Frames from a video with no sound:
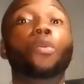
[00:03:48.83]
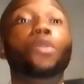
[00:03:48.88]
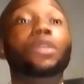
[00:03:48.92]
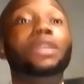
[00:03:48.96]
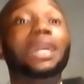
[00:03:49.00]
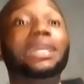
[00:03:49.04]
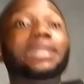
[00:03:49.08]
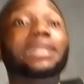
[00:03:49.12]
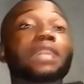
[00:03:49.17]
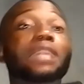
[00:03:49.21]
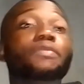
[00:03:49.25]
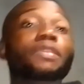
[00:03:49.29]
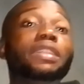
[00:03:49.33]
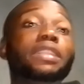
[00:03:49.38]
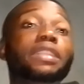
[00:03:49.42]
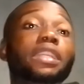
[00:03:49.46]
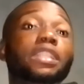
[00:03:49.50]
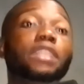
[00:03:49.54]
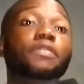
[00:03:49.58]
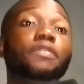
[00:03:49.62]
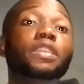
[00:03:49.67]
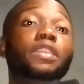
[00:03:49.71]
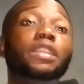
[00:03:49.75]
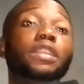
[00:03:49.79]
There's
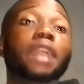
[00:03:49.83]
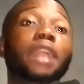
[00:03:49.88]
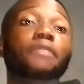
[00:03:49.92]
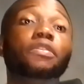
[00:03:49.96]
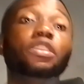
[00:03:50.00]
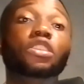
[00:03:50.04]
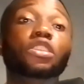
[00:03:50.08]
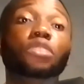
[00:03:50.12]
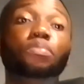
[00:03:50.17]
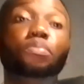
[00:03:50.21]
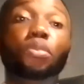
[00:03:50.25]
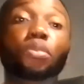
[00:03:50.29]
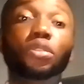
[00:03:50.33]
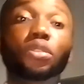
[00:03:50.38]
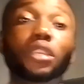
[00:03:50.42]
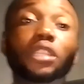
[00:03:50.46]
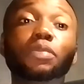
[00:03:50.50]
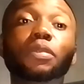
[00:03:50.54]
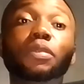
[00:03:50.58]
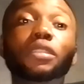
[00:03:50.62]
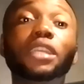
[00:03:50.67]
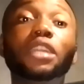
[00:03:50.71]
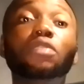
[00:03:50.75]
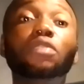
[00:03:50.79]
advantage even having the both,
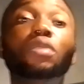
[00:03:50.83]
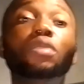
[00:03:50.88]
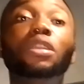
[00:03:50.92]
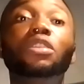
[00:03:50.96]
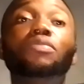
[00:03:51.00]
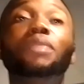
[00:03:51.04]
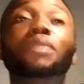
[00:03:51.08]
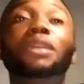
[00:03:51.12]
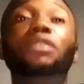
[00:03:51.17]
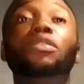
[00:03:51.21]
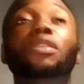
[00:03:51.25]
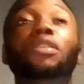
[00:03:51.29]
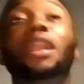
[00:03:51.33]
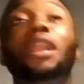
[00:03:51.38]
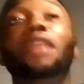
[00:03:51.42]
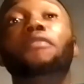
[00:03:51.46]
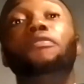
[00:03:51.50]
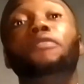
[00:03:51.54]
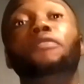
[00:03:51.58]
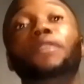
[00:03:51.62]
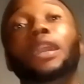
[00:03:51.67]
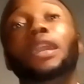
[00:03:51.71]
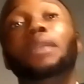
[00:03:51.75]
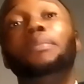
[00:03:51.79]
especially when you may not
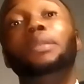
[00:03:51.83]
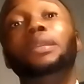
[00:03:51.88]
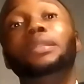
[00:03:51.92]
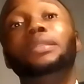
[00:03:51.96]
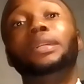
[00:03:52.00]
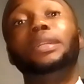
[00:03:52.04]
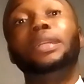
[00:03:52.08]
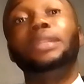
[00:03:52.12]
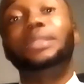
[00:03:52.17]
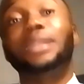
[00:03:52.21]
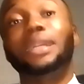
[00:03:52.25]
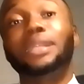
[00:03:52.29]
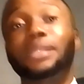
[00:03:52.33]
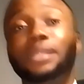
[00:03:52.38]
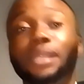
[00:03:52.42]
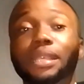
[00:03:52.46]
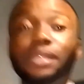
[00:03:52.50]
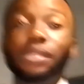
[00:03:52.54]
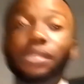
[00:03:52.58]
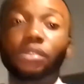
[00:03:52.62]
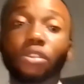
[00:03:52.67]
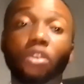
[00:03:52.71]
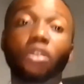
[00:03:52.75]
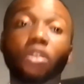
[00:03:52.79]
have internet
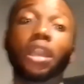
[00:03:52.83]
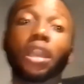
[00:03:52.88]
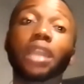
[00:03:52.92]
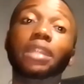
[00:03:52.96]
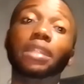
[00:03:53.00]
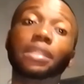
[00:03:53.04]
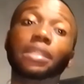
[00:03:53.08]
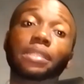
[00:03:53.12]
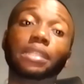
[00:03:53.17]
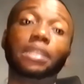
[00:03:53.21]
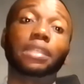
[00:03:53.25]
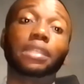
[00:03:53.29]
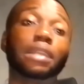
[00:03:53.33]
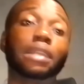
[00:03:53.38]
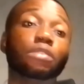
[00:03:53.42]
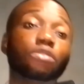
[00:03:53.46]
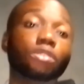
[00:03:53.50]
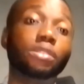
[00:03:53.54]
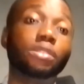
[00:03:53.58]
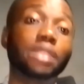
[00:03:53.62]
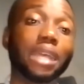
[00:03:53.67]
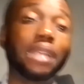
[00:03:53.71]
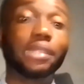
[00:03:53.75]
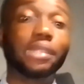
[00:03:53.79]
access or anything, you can
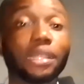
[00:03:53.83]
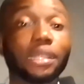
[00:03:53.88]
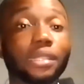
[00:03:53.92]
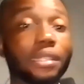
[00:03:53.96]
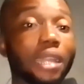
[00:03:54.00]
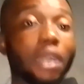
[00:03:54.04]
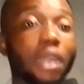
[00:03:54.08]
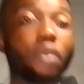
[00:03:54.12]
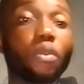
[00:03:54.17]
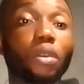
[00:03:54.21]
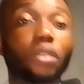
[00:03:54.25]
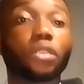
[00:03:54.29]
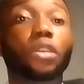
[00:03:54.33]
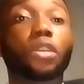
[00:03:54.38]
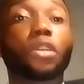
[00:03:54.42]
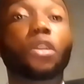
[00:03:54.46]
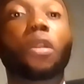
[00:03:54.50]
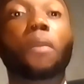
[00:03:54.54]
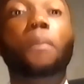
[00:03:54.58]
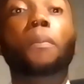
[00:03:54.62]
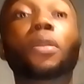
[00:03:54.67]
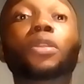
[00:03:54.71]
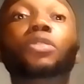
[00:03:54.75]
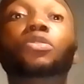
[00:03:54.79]
just access that one.
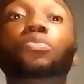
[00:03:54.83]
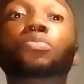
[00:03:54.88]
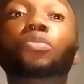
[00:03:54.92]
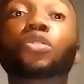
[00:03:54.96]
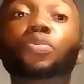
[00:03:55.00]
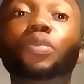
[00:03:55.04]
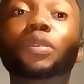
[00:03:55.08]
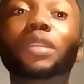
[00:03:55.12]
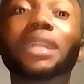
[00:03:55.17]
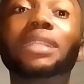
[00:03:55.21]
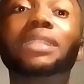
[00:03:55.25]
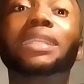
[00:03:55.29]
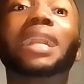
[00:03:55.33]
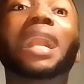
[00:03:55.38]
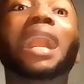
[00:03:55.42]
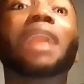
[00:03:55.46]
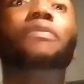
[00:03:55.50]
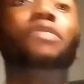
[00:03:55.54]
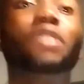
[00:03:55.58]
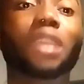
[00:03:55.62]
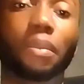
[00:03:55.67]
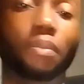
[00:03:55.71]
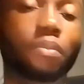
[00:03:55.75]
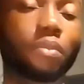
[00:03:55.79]
But most important to
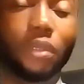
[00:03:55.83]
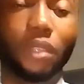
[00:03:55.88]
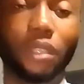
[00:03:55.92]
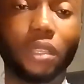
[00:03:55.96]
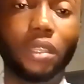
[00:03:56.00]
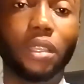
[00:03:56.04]
have them.